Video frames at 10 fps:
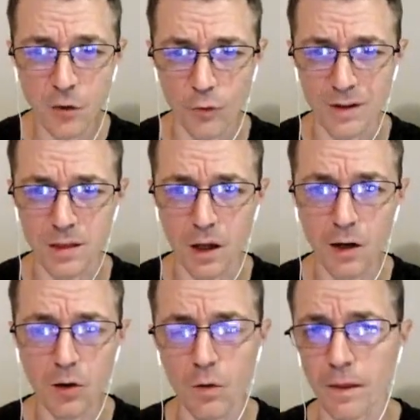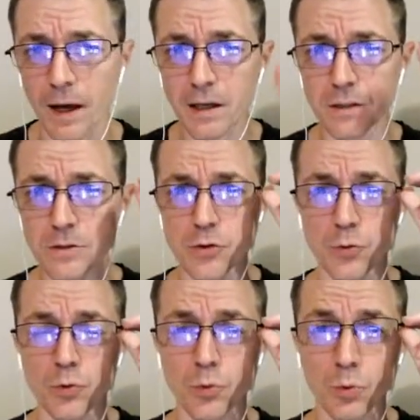rely on that
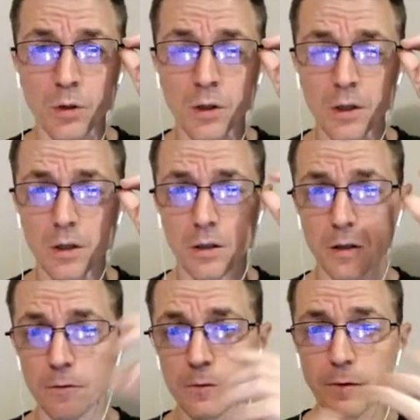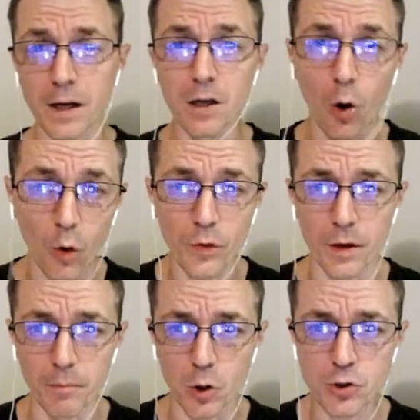to convey all the
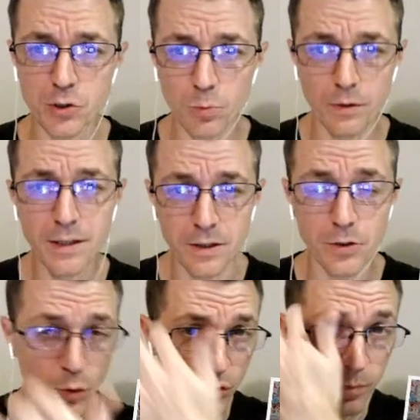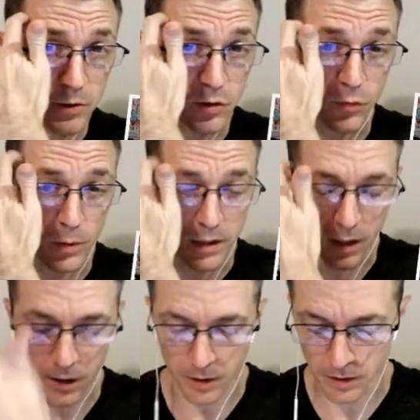emotion. We need to do as much as we
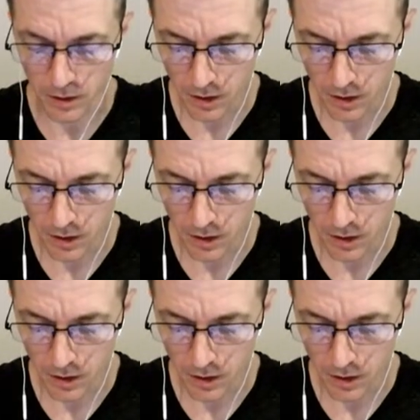can